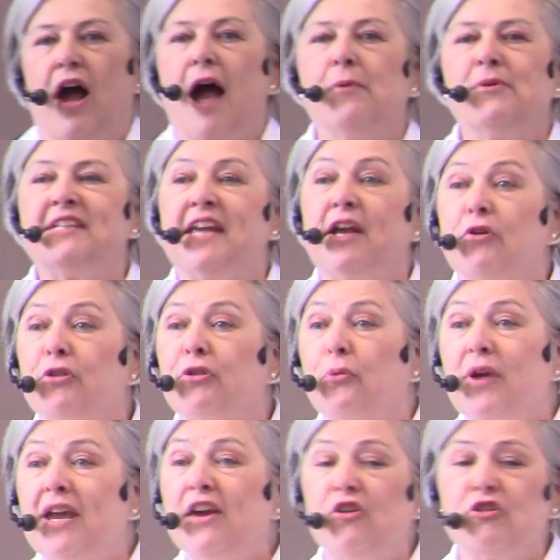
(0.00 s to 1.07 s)
I was here
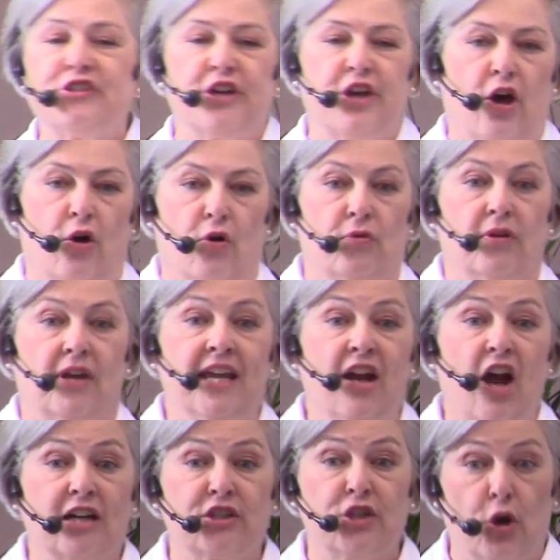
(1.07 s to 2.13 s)
3 years ago
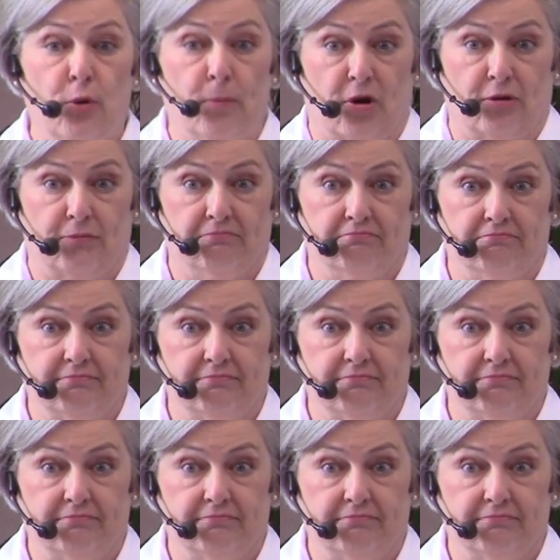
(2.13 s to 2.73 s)
in October.